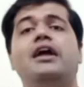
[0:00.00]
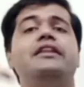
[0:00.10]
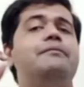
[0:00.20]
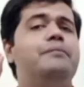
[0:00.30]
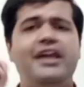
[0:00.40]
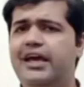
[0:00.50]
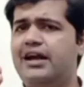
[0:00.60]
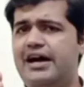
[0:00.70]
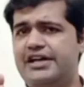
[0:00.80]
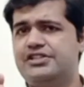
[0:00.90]
the
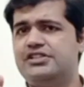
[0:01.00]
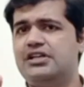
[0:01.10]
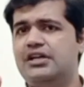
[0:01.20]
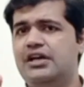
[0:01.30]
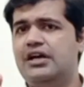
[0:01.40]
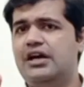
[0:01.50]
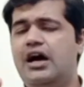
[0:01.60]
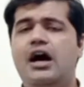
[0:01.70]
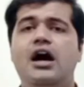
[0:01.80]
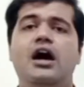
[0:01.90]
playwright,
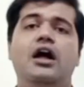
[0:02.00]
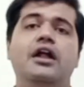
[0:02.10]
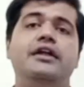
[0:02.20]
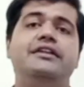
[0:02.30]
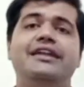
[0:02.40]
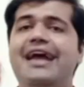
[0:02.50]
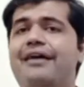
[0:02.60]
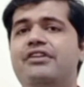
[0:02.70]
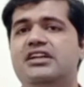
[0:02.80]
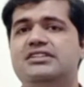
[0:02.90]
or the
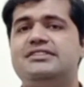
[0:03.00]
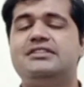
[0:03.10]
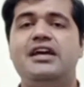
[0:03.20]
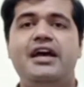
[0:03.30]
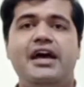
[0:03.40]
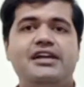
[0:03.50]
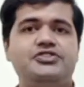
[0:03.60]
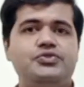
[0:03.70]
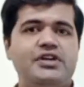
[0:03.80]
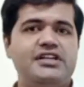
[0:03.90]
novelist
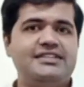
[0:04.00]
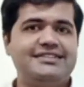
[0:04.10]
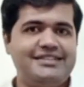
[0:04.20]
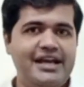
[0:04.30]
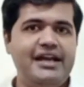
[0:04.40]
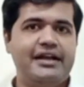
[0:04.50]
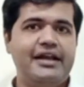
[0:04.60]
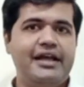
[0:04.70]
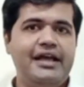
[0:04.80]
has to understand